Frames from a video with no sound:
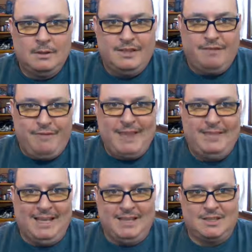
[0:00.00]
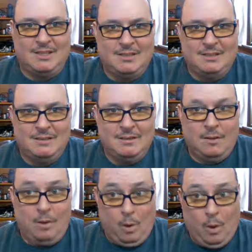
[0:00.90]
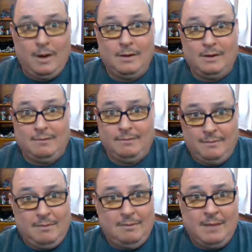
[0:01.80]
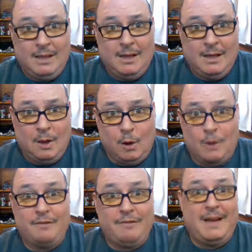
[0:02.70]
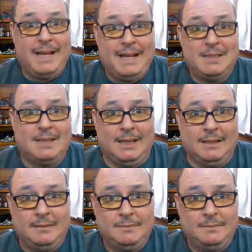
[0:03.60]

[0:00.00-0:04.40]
Defend this. Or defend against it.